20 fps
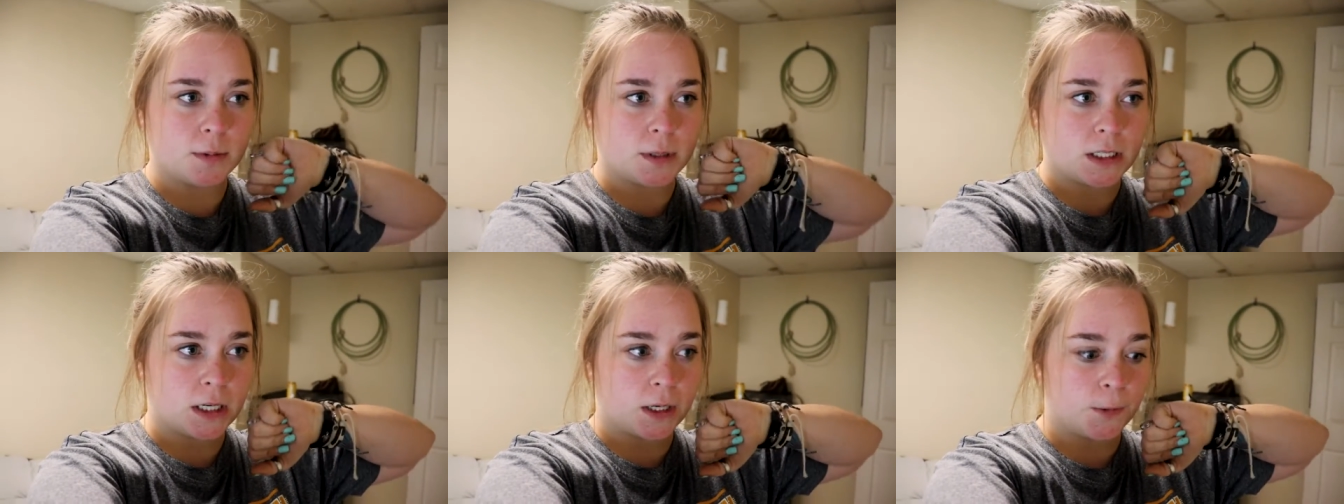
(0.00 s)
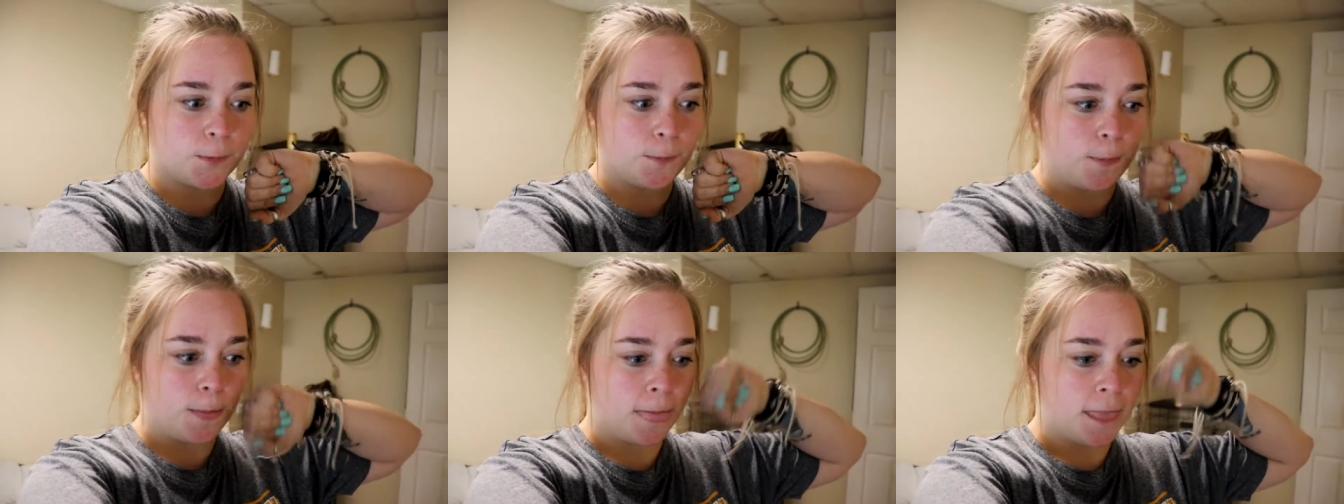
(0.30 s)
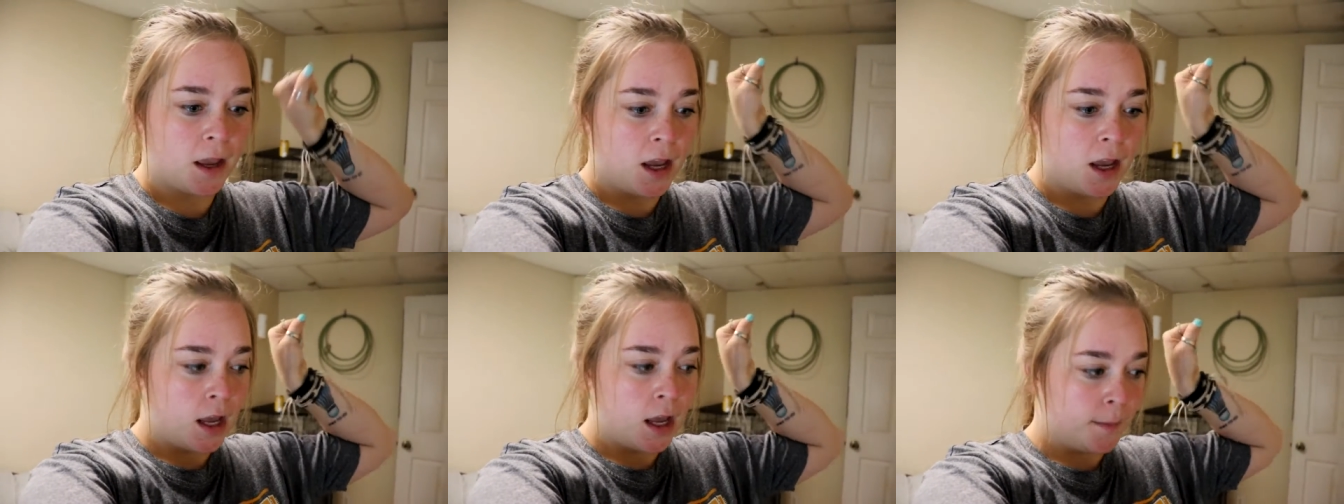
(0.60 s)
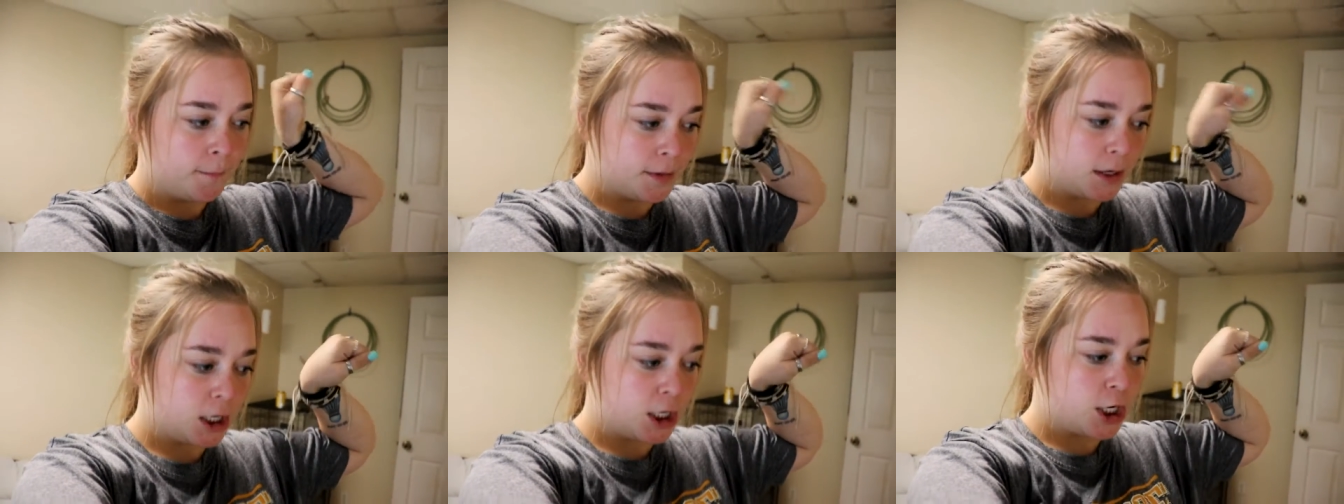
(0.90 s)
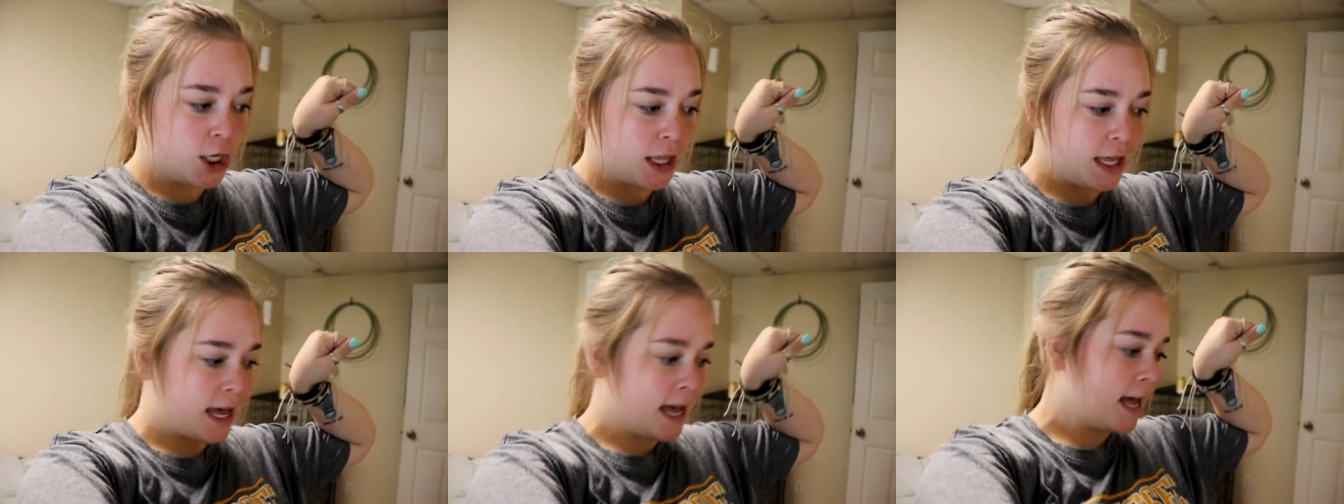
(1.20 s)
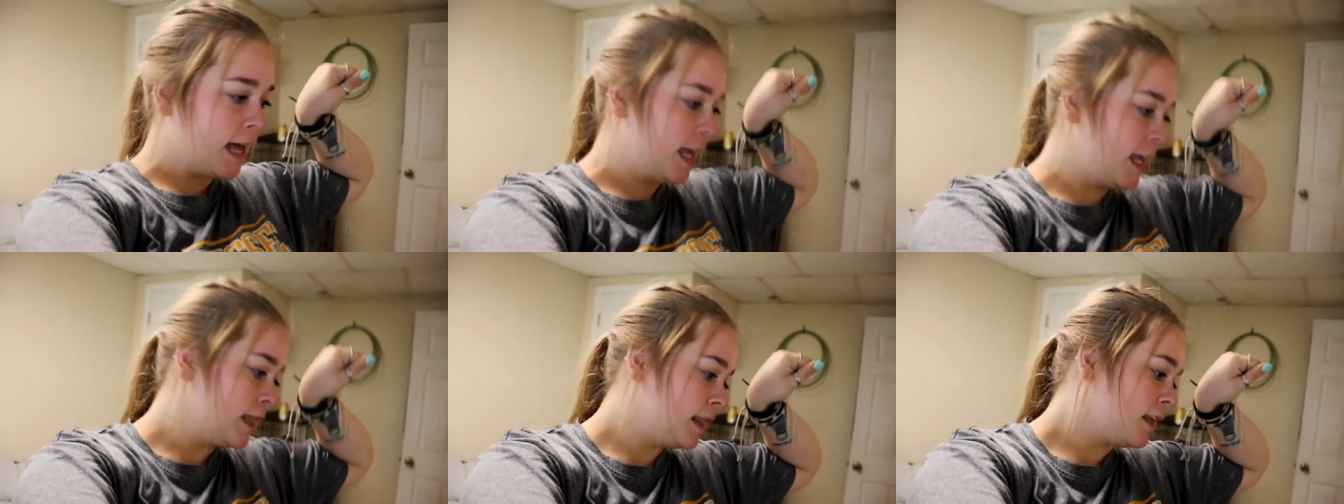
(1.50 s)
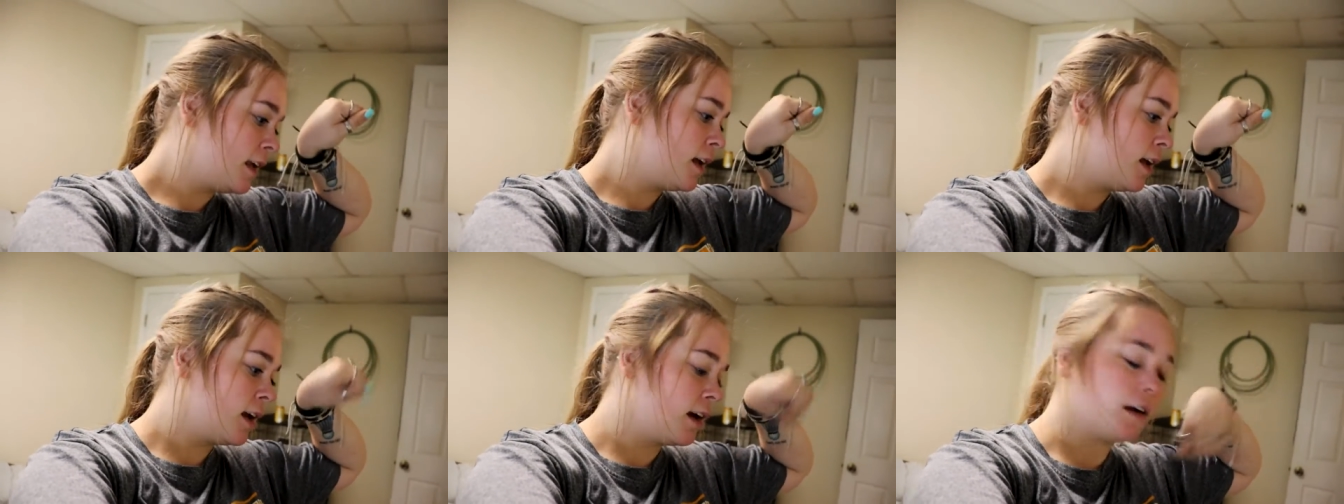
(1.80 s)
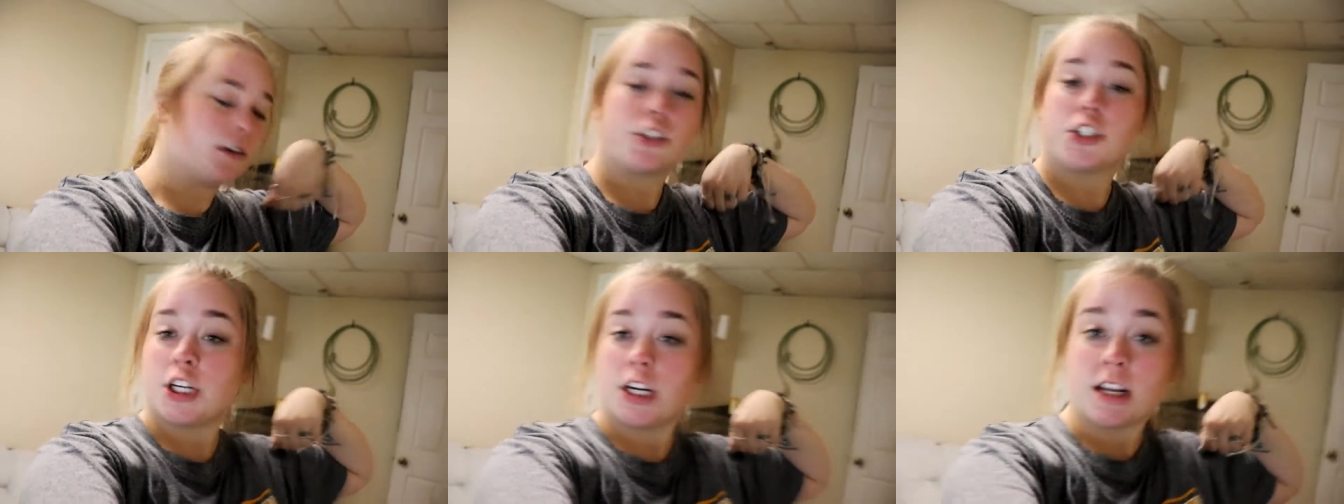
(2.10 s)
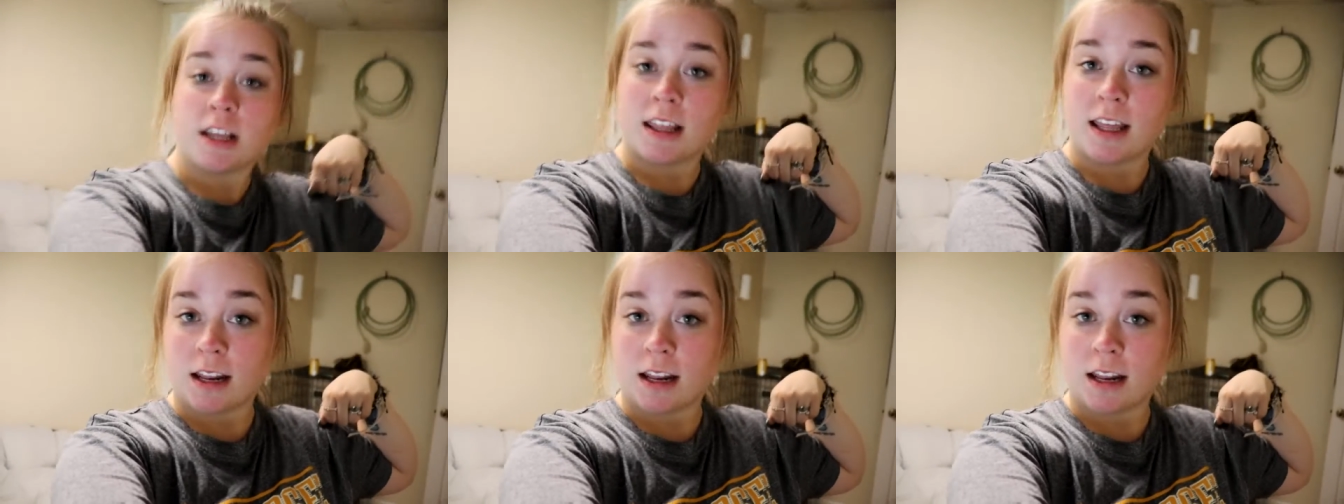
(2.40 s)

So I'm gonna do that, and then I'll show you the